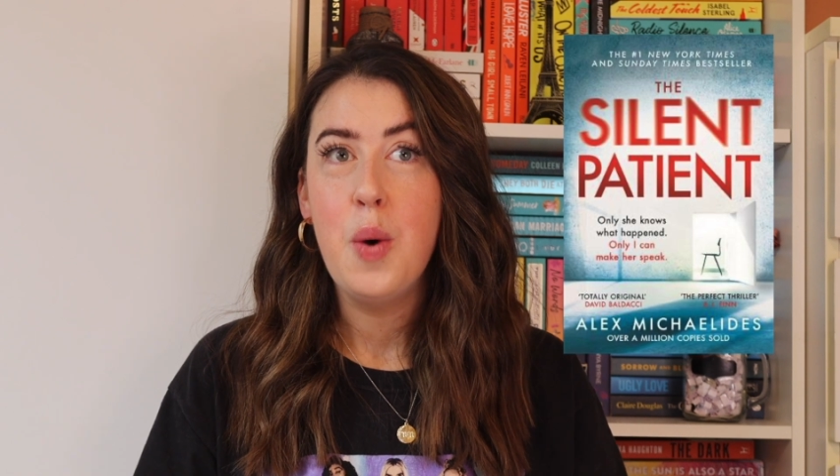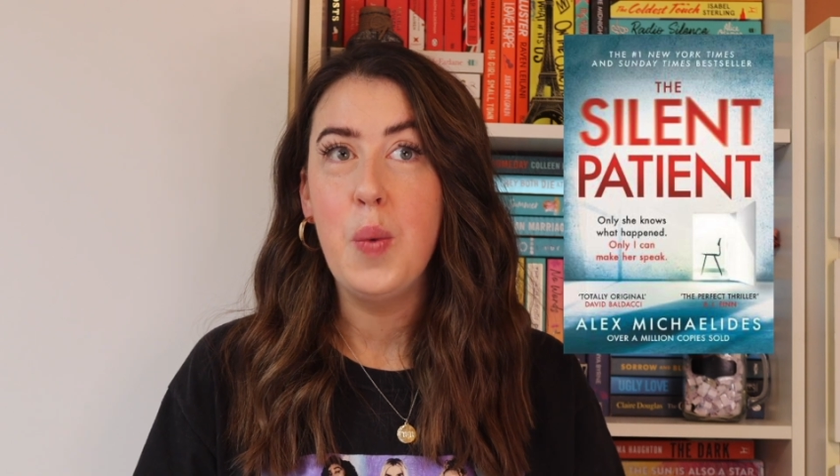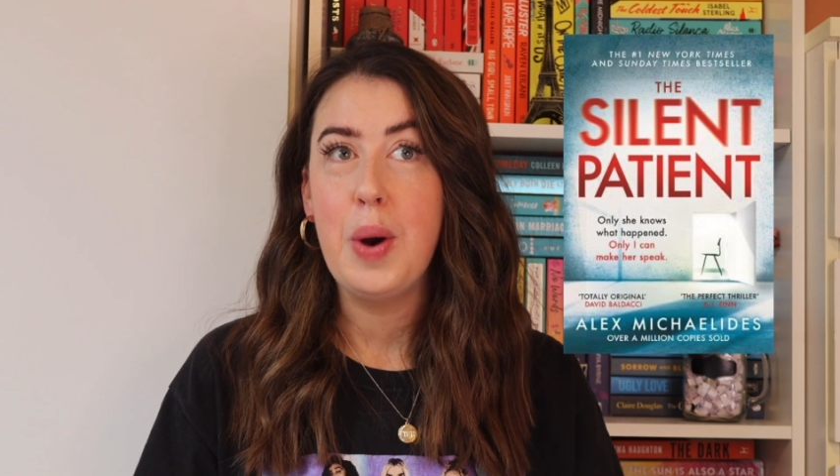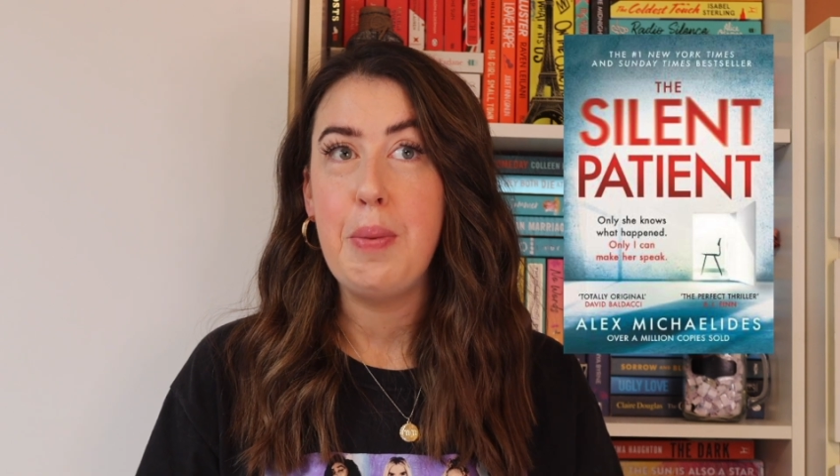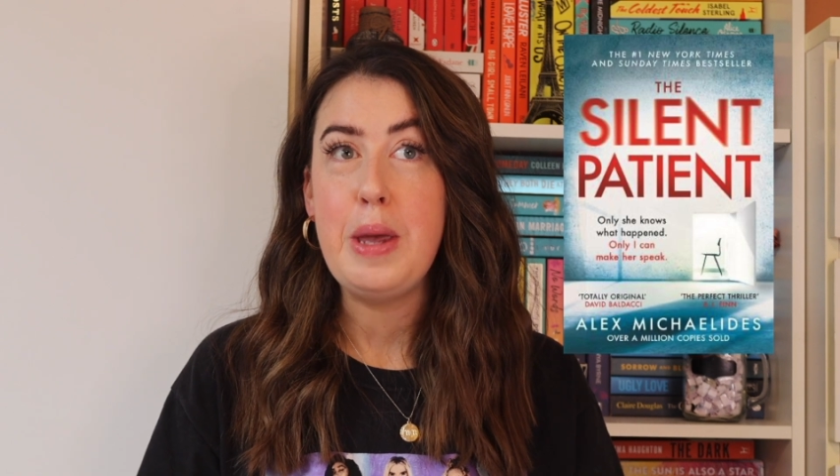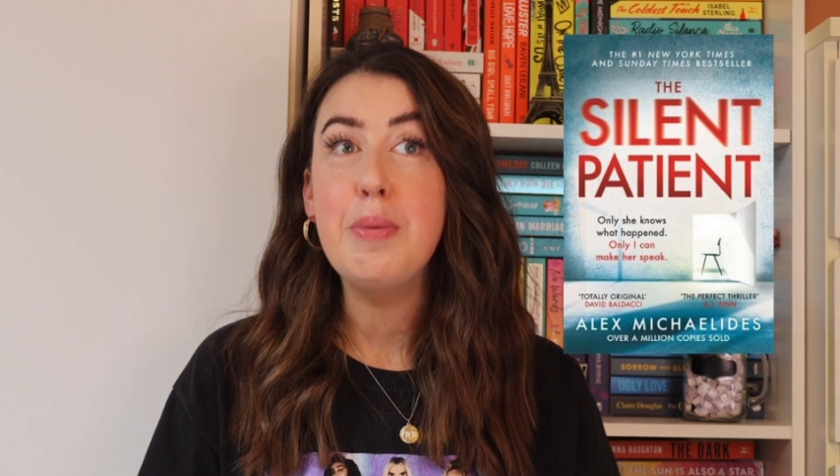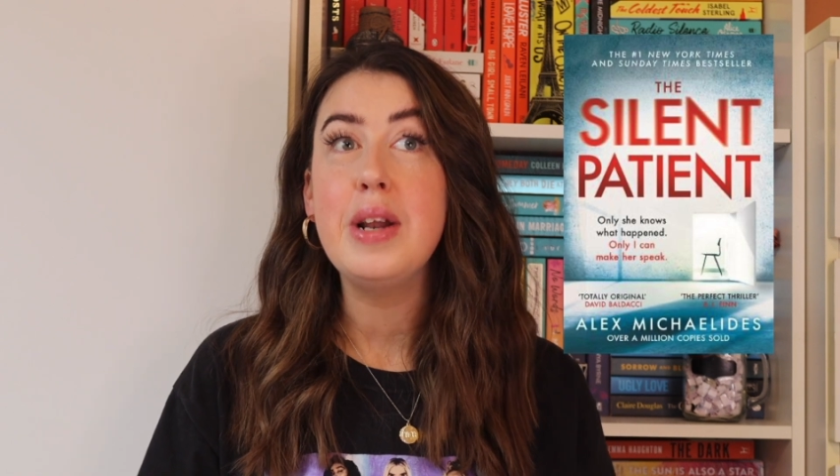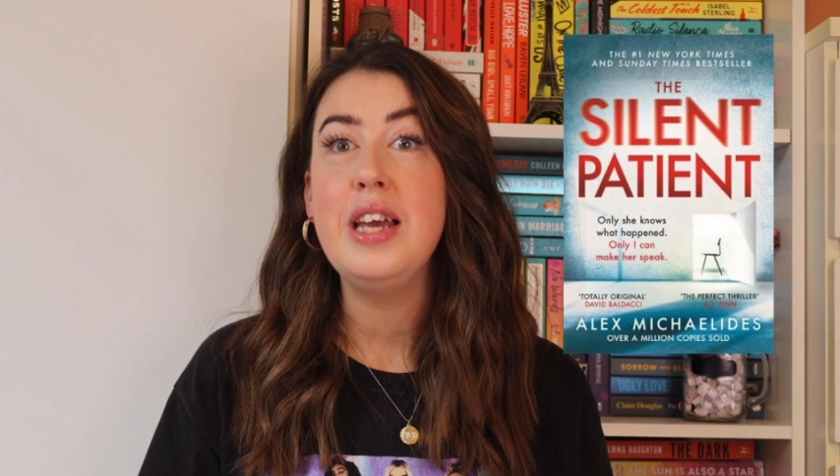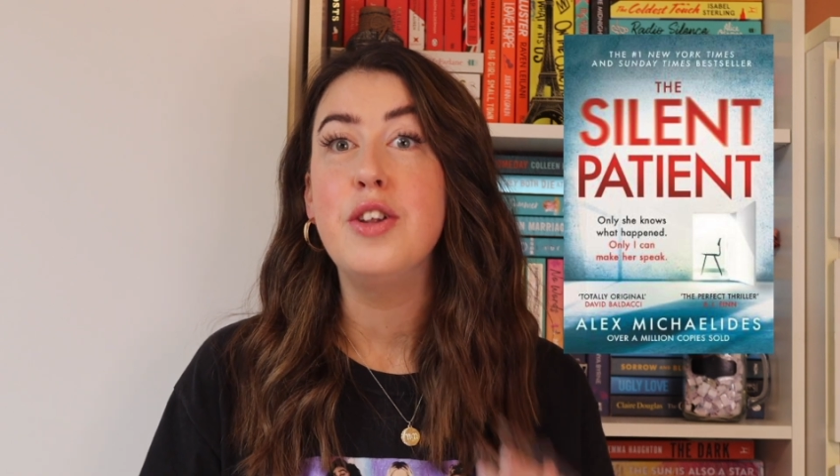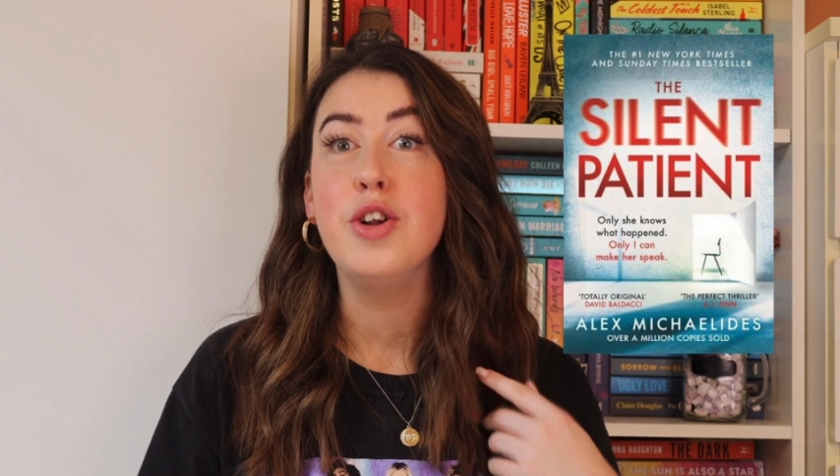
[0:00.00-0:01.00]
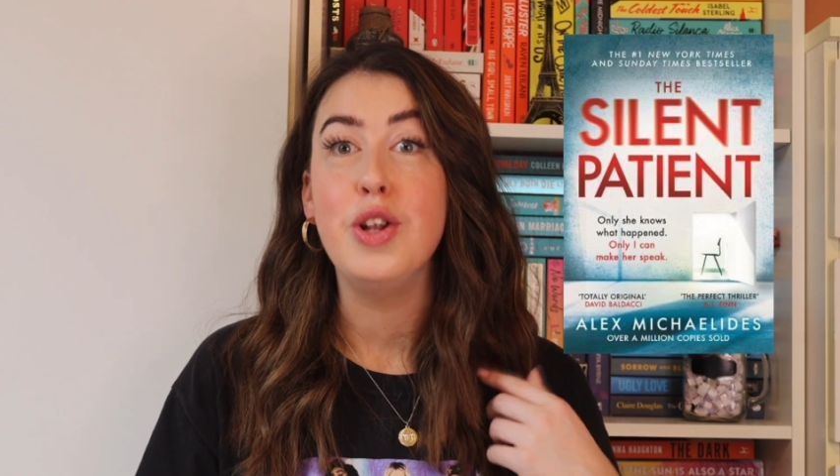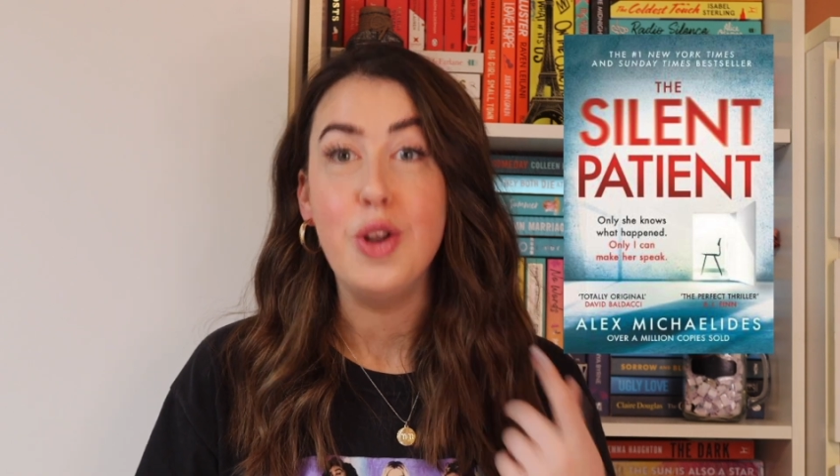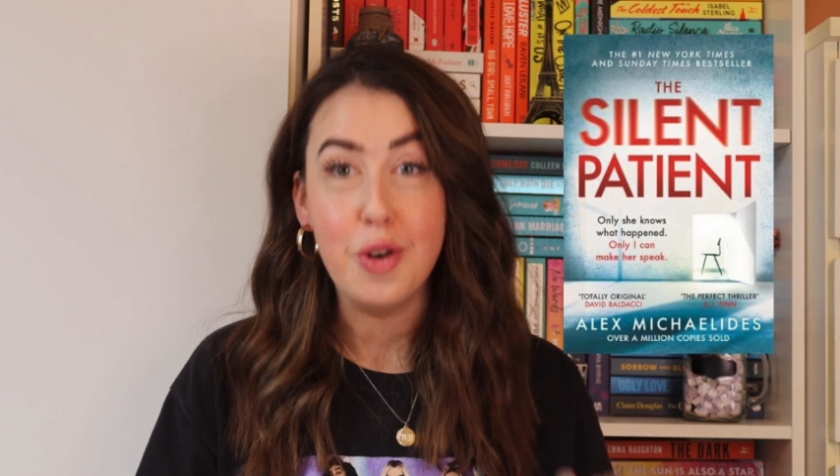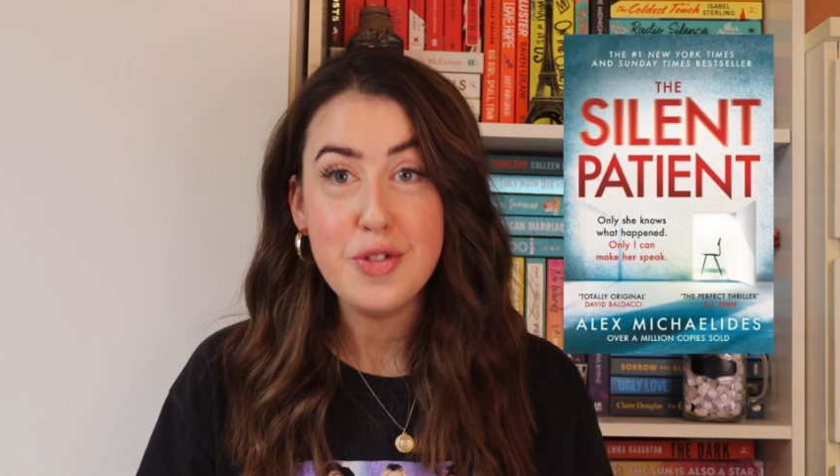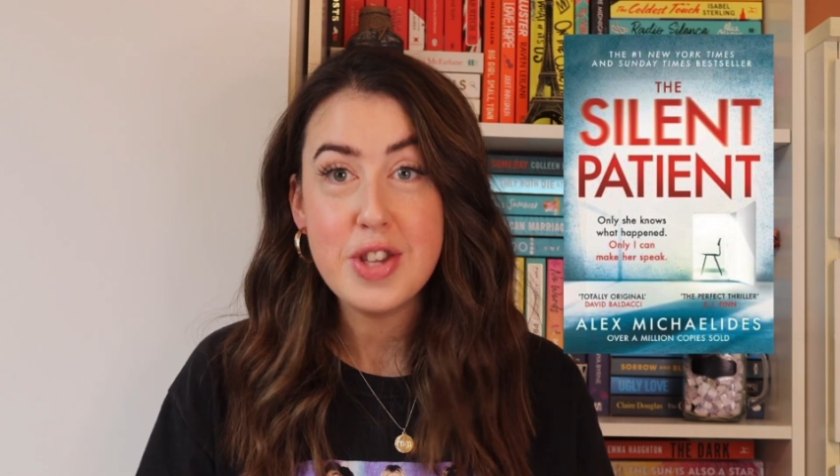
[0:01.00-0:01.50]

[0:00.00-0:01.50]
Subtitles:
where people either love